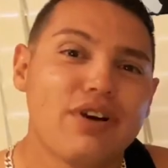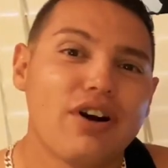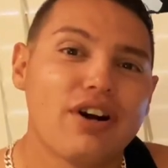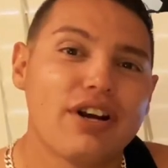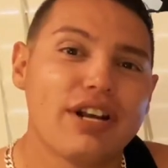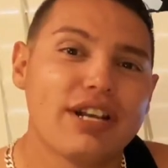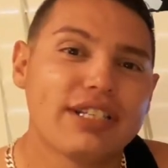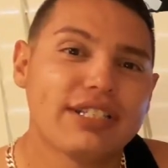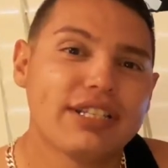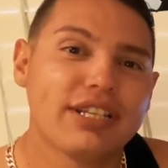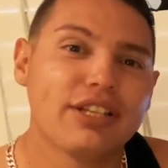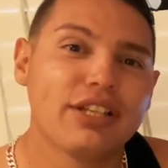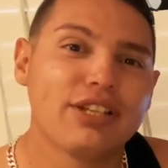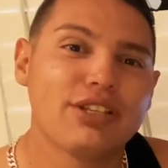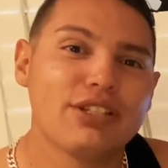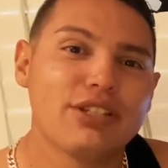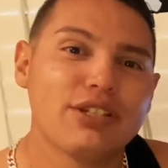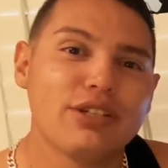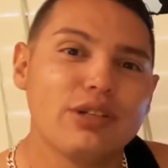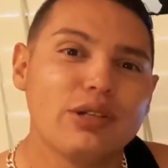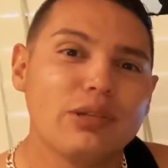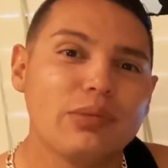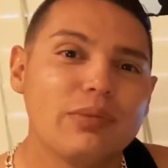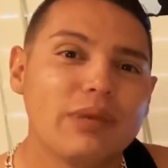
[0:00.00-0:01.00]
artist on the
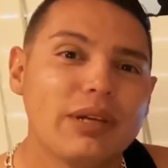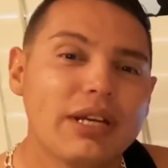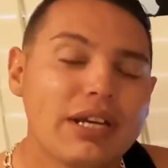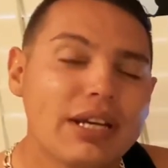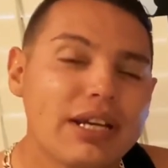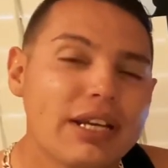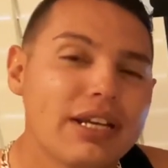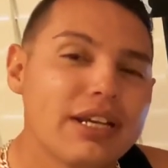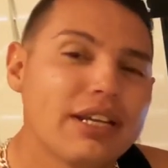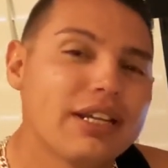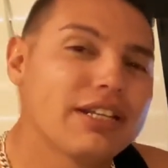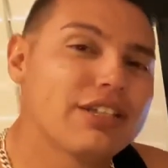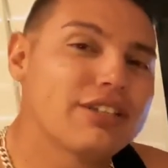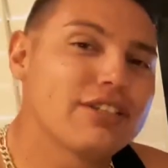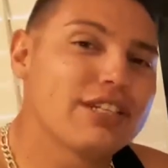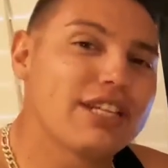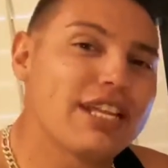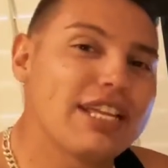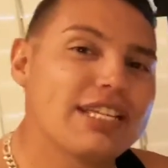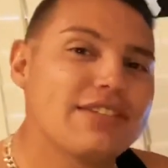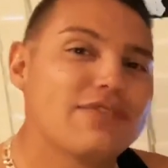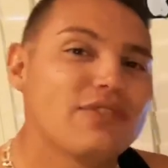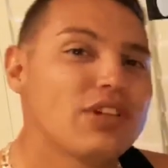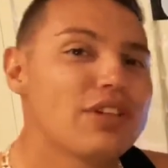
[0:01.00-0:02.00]
tube.
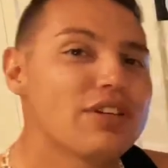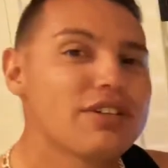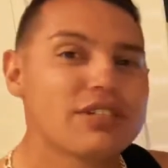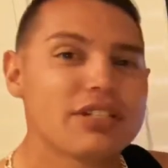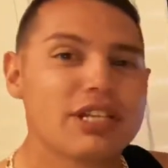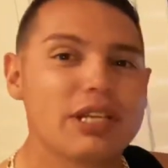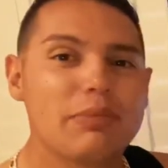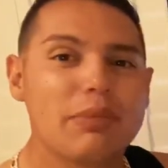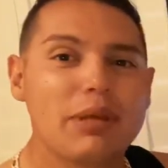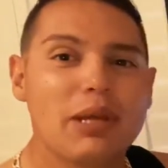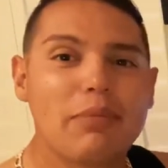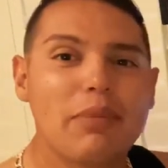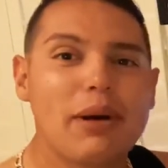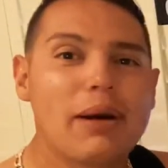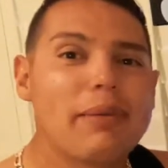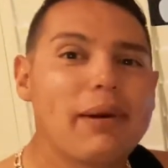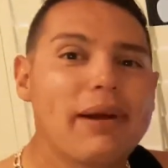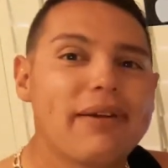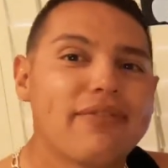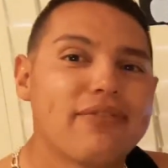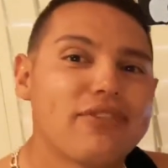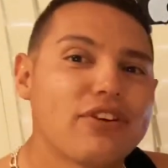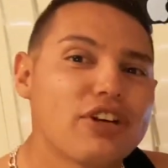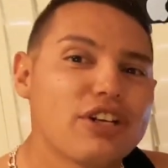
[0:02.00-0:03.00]
Today's video is going to be about
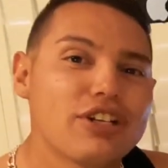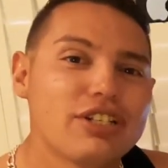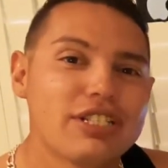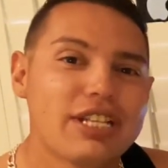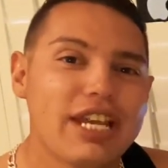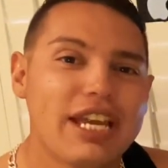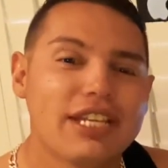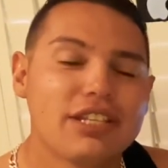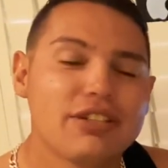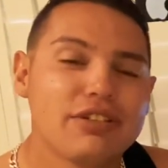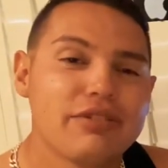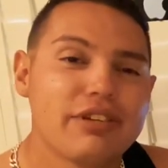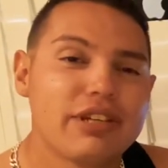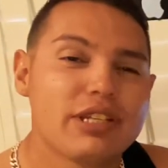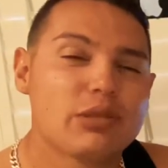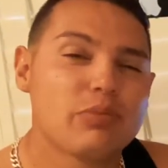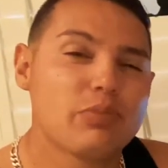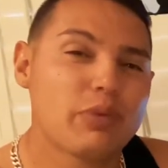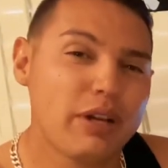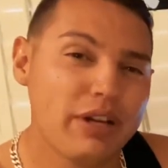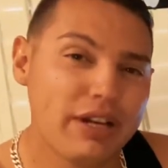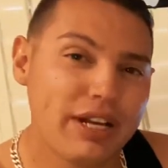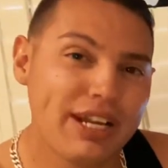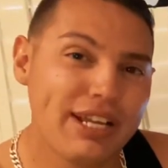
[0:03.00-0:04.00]
my first tattoo
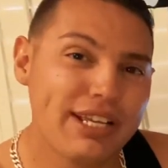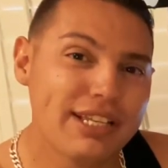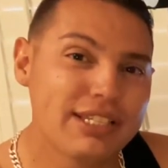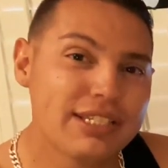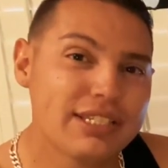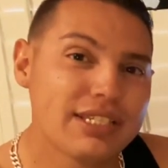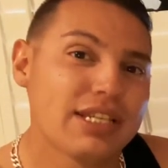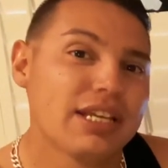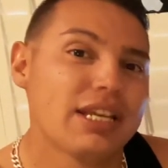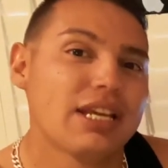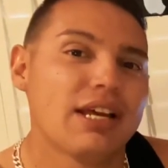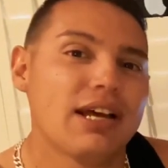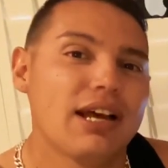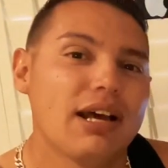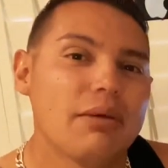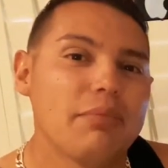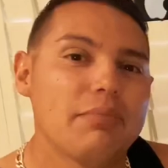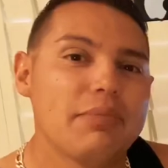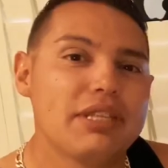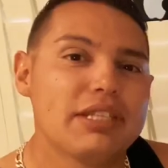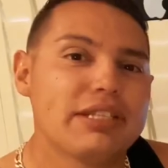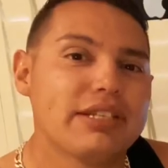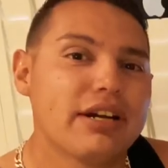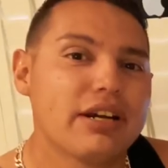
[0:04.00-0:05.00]
experience. I'm
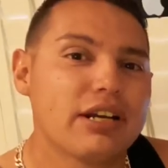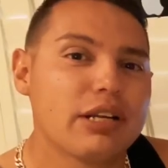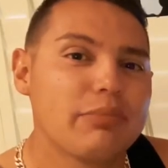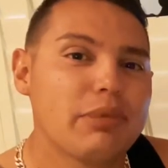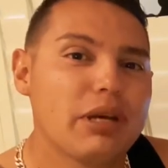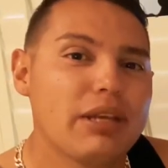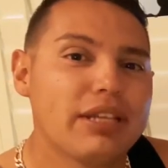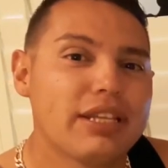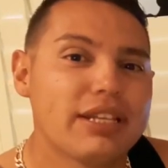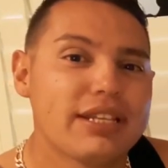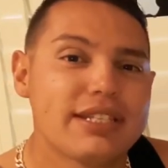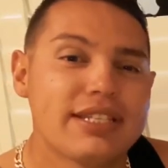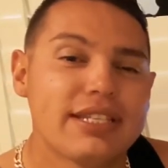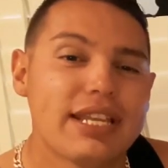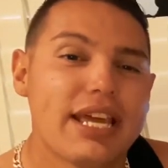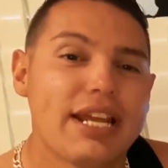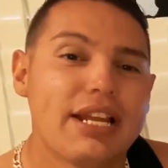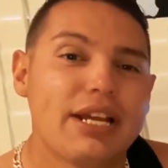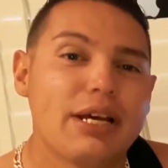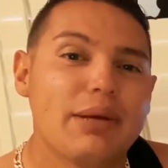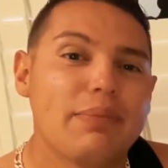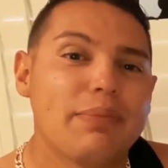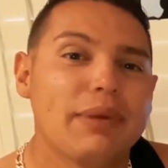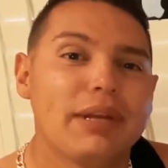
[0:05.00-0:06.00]
going to be talking about the
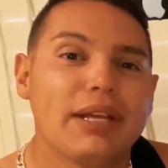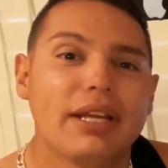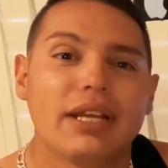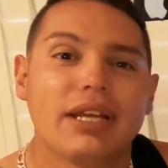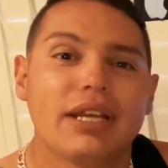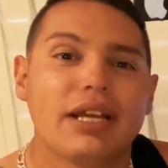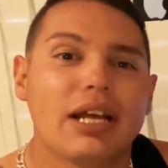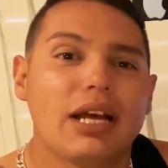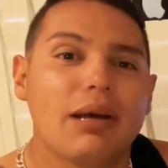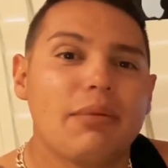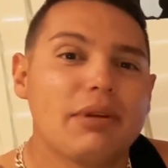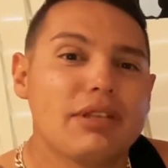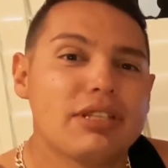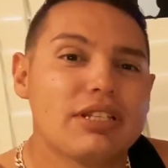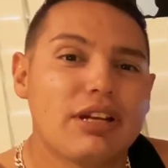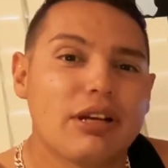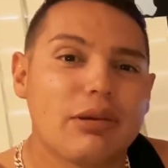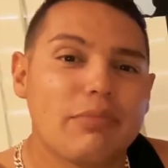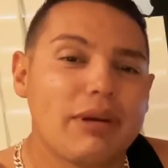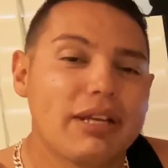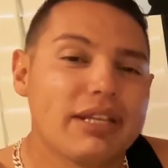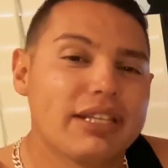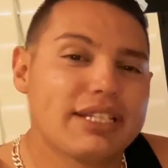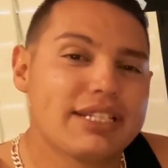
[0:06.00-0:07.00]
setup. I'm going to talk
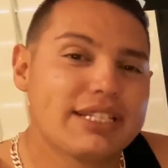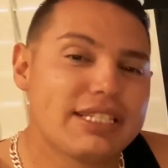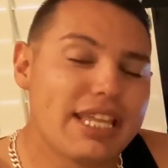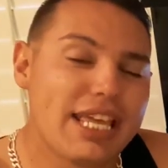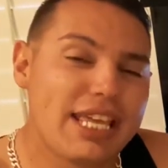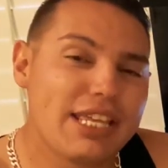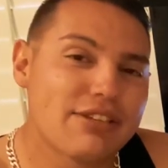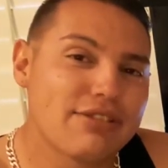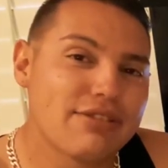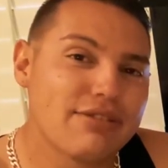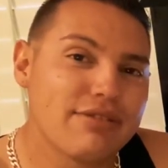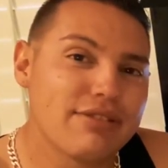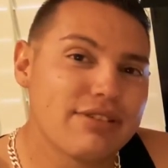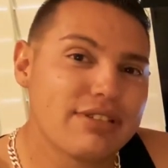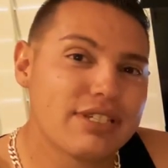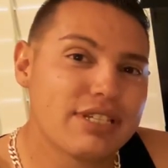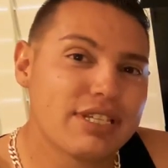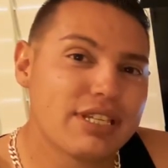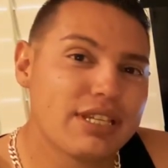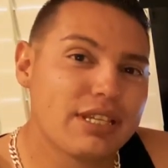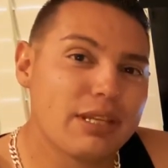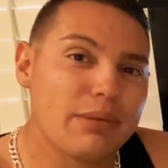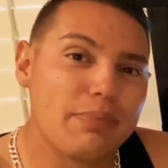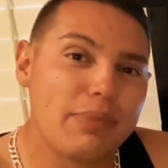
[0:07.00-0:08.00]
about the
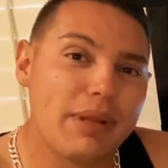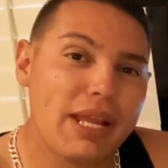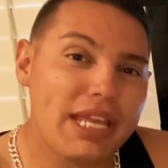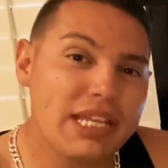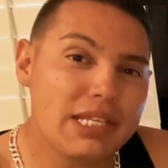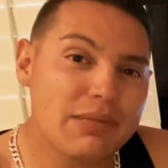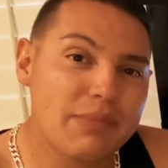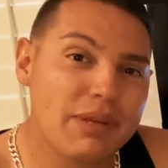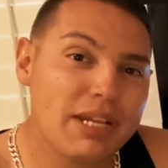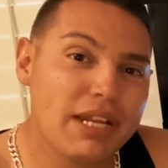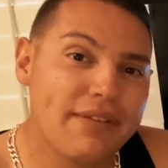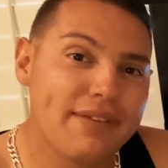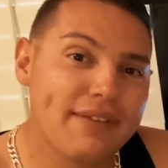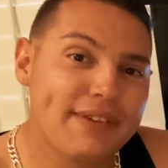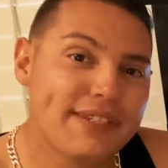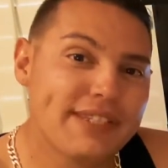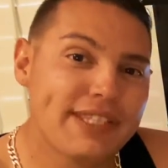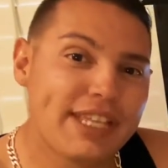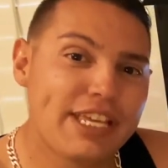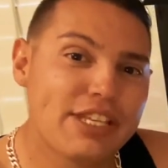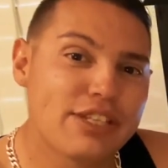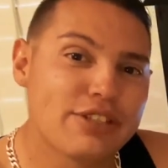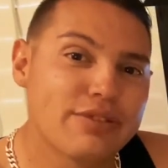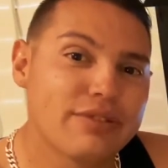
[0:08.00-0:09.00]
stencils, the placement of the
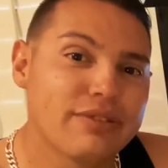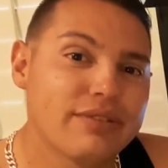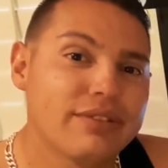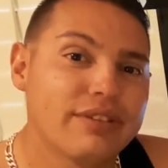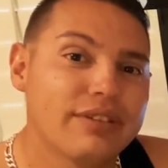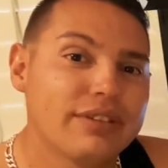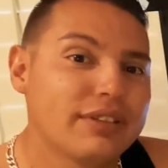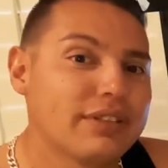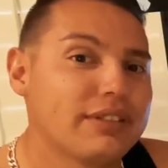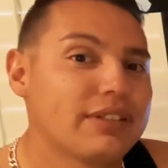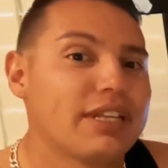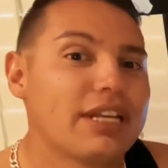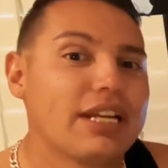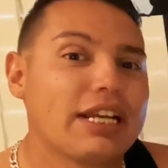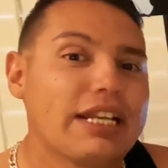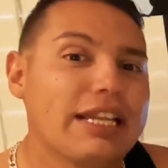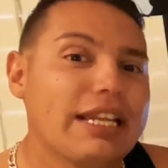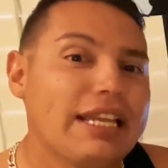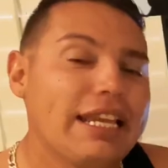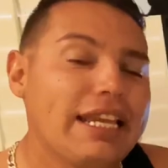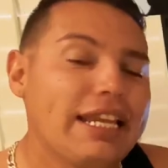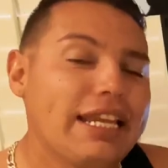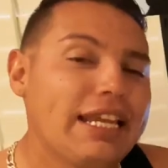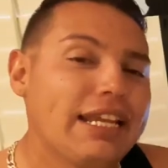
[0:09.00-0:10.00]
stencil, the
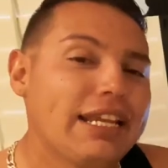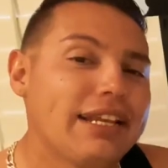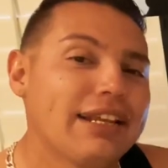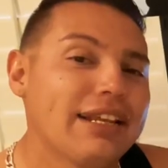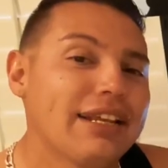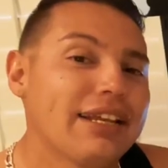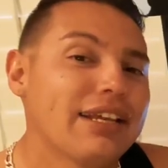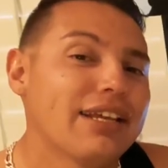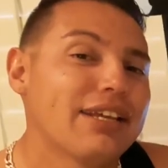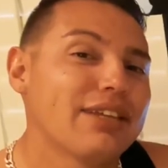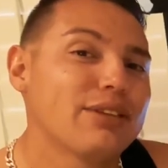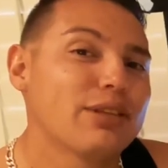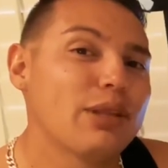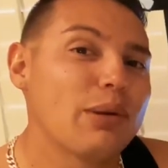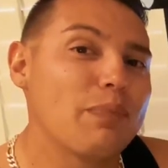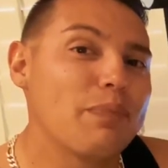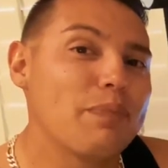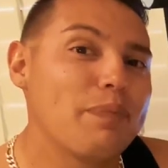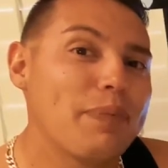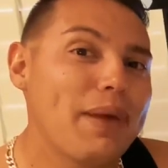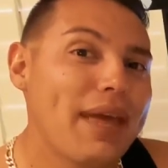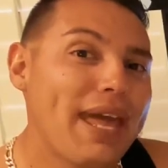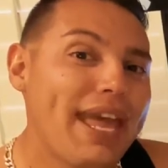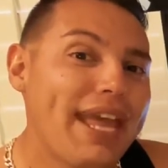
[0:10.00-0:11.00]
cleaning, the
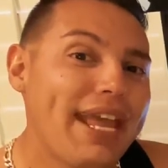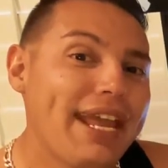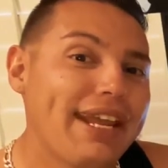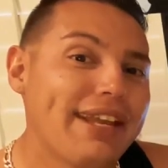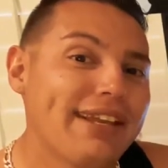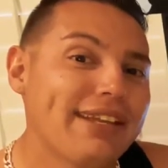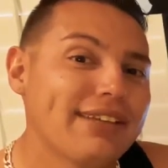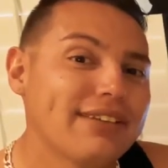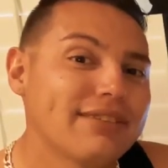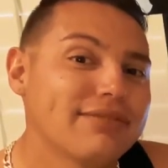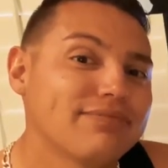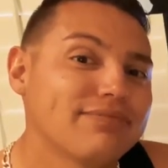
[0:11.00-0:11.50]
pain,